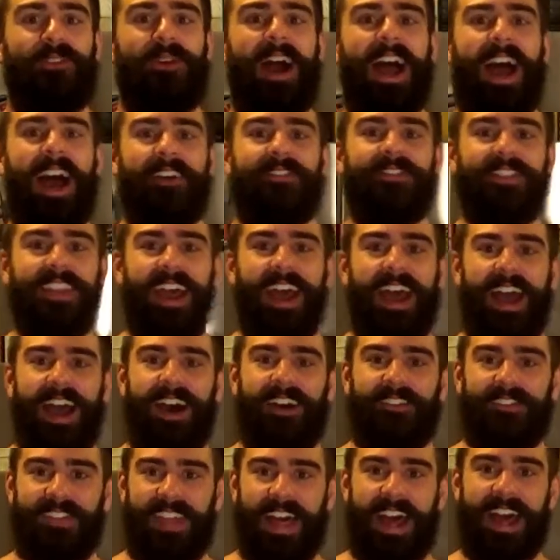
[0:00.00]
You have to
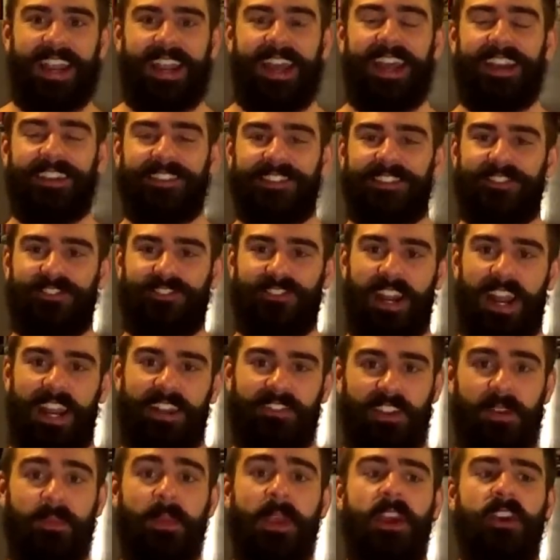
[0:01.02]
have that exit
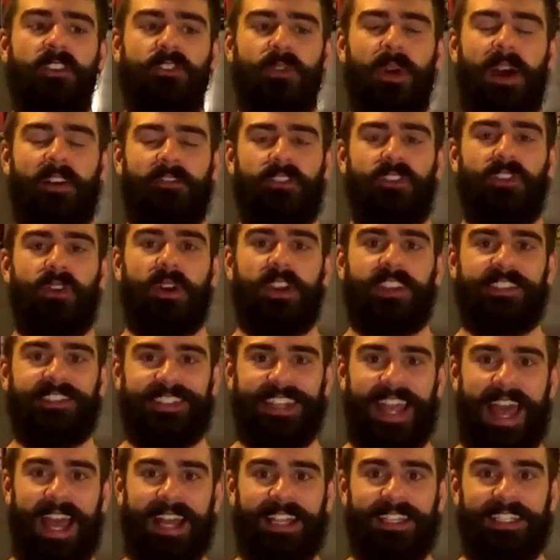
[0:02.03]
strategy. You have to know
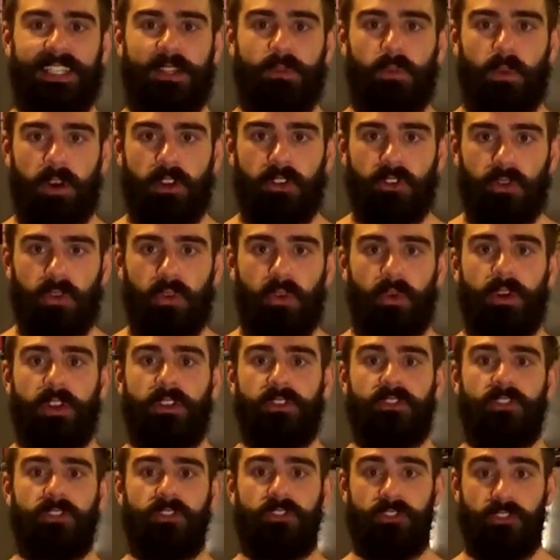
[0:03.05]
exactly what you're
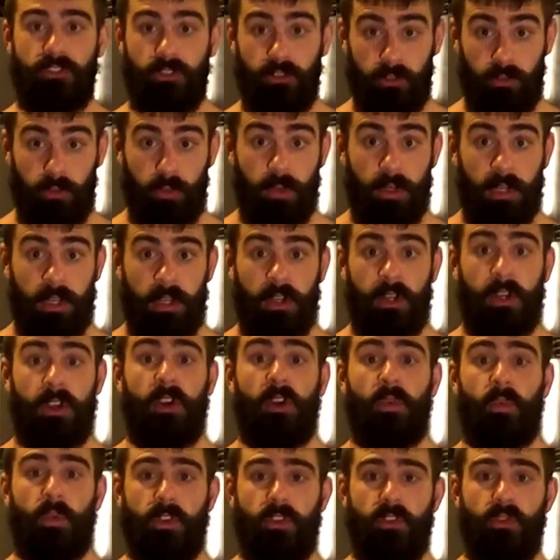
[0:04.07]
going to do
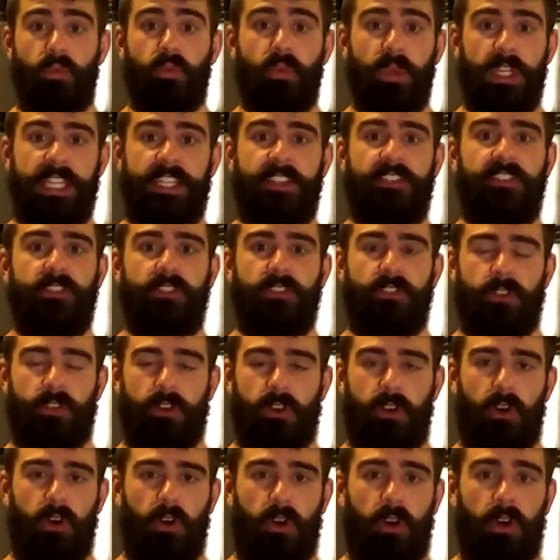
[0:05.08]
when you reach your
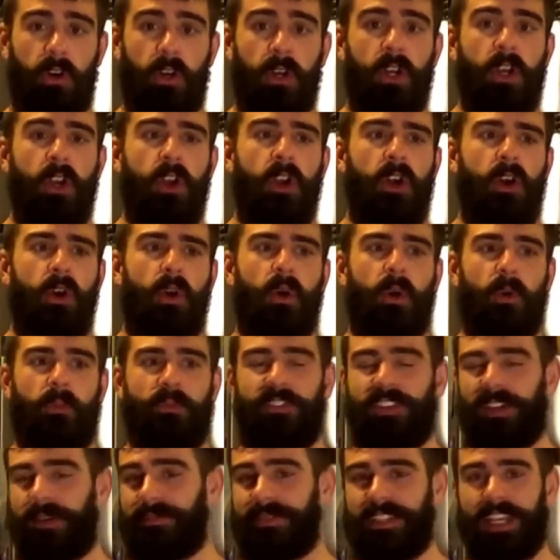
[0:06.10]
goal, or
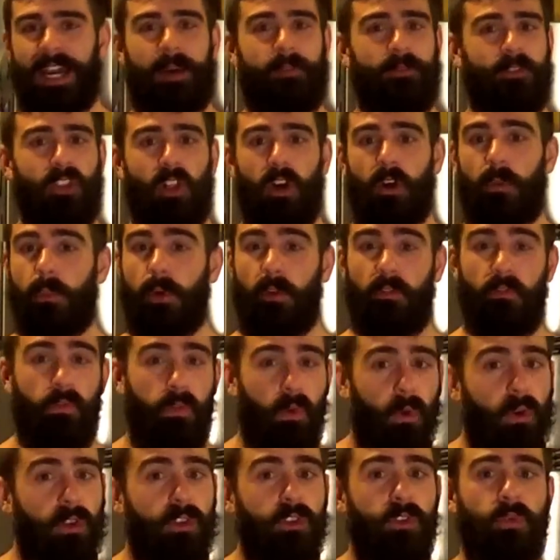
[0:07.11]
sometimes long
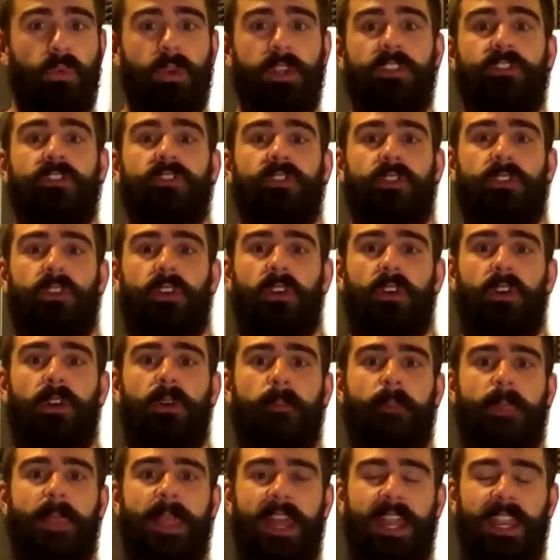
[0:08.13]
before you reach your
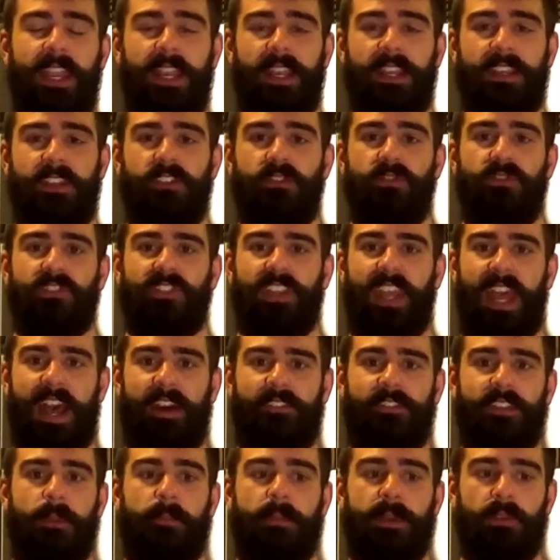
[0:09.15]
goal, and you just
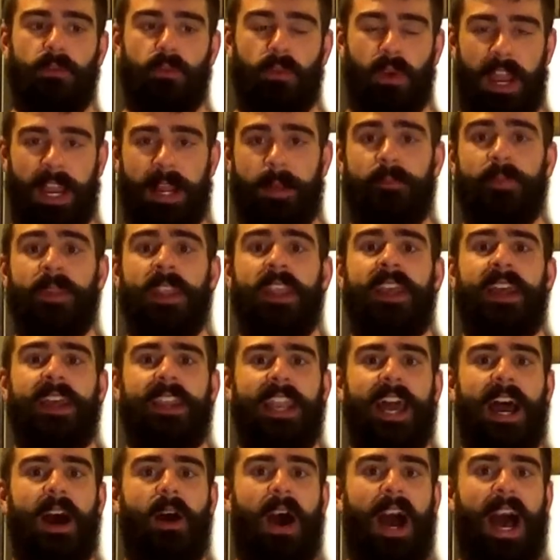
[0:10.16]
have to be ready.
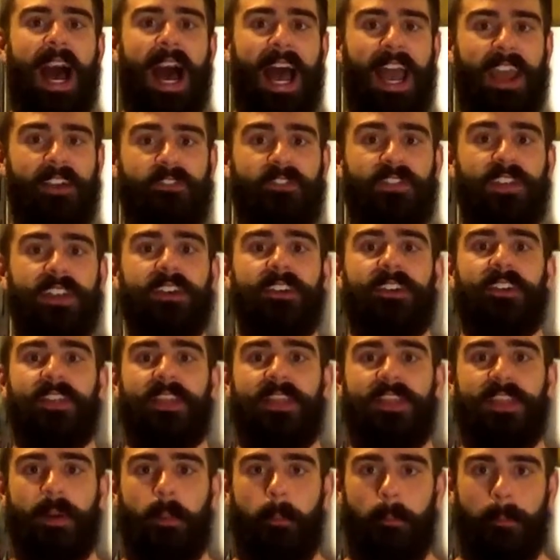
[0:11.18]
Now, I
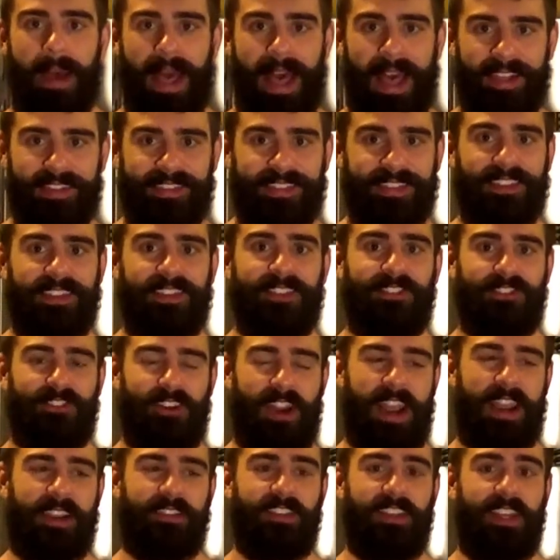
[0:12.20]
feel the best
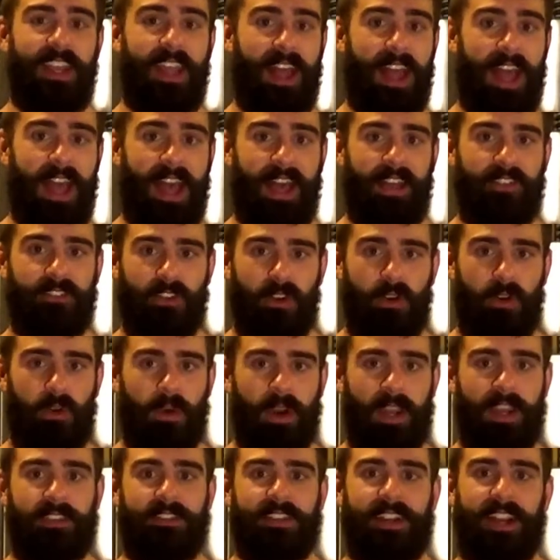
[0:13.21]
strategy, as
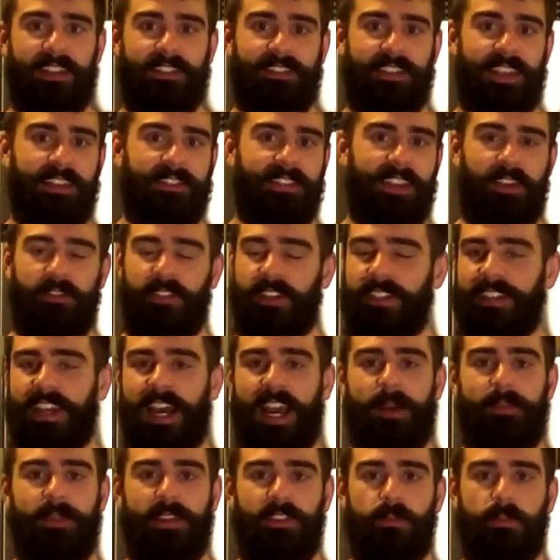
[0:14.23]
always, and I say this every
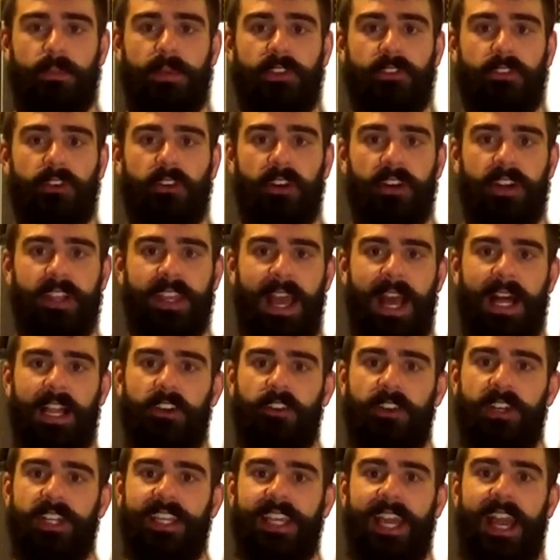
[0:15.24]
time, is pure
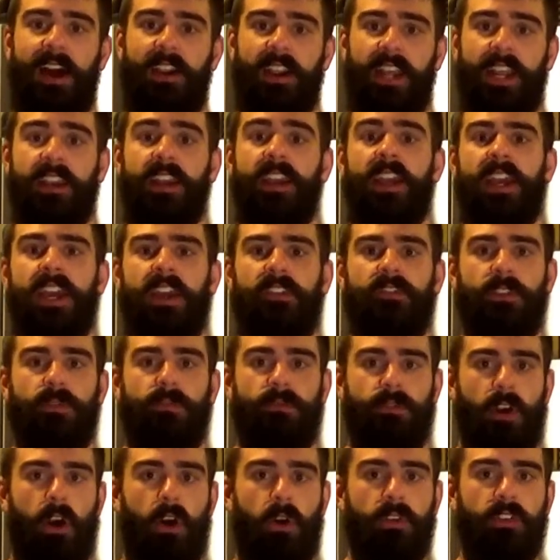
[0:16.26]
calorie counting. If you
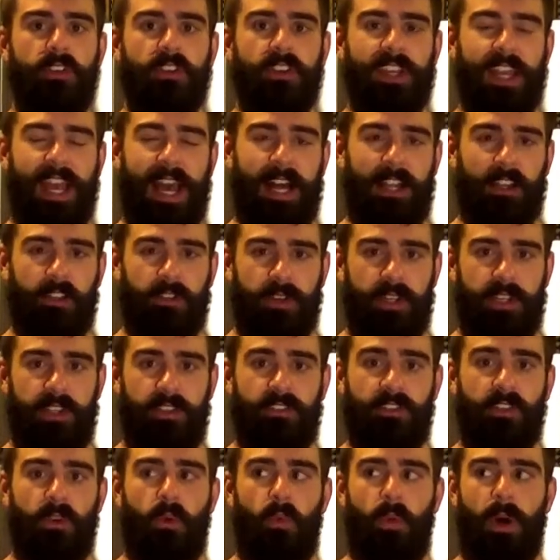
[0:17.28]
know your
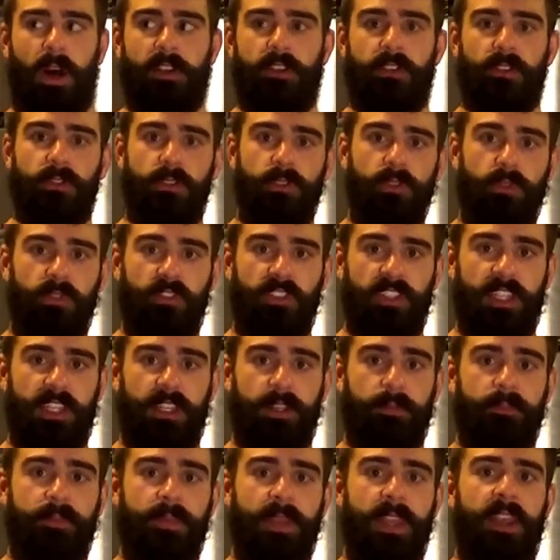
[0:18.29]
calories while you're
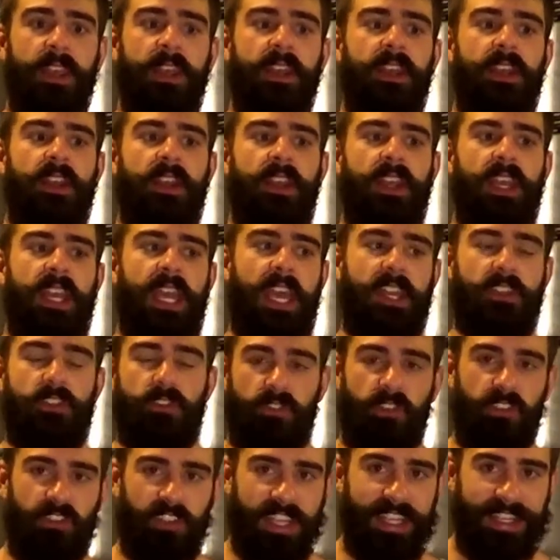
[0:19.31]
losing, and
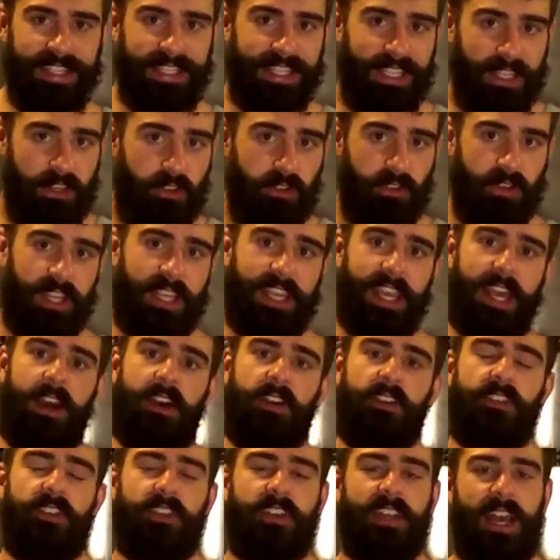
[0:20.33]
you just continue to
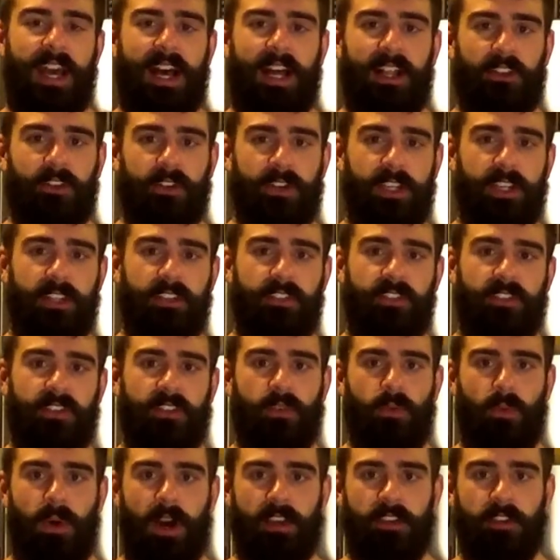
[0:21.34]
count your
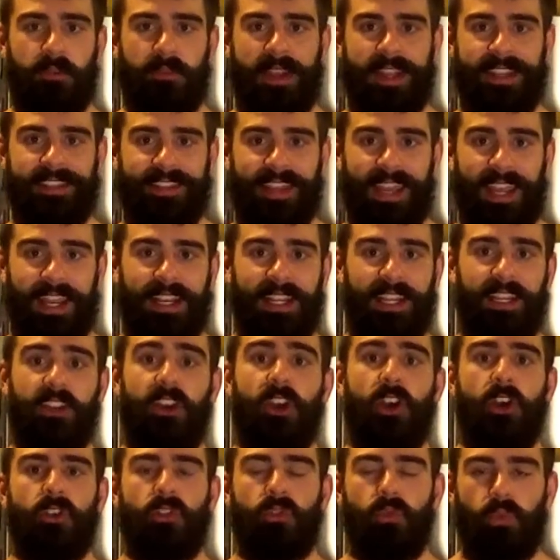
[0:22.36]
calories while you're
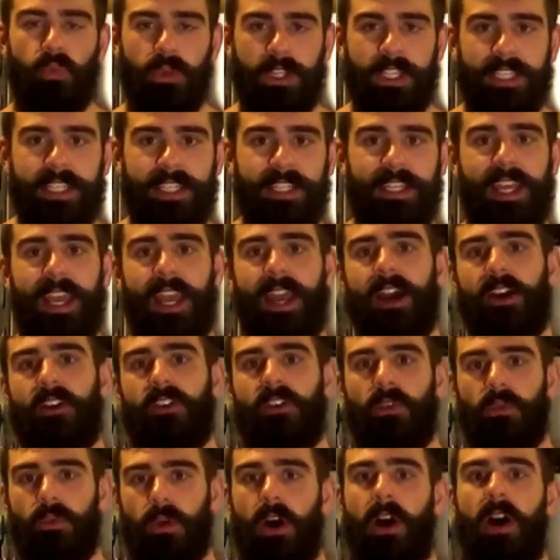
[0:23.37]
maintaining, you really can't
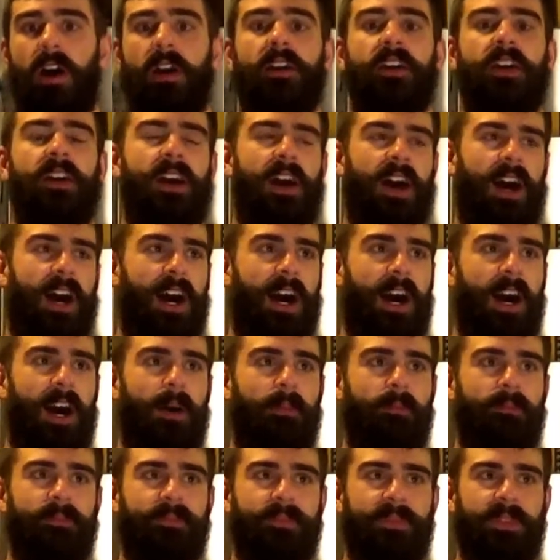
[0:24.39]
go
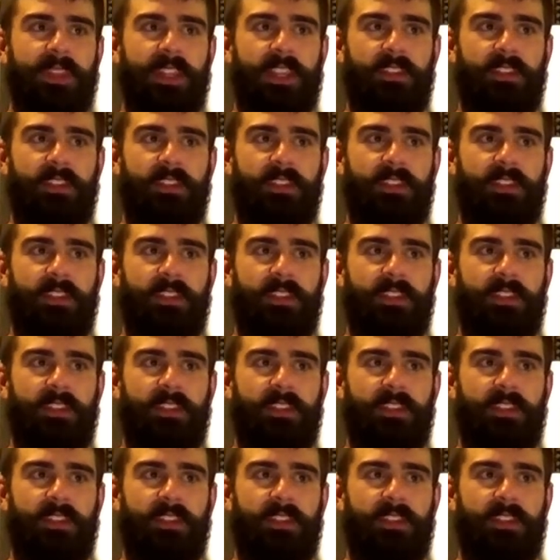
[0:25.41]
wrong.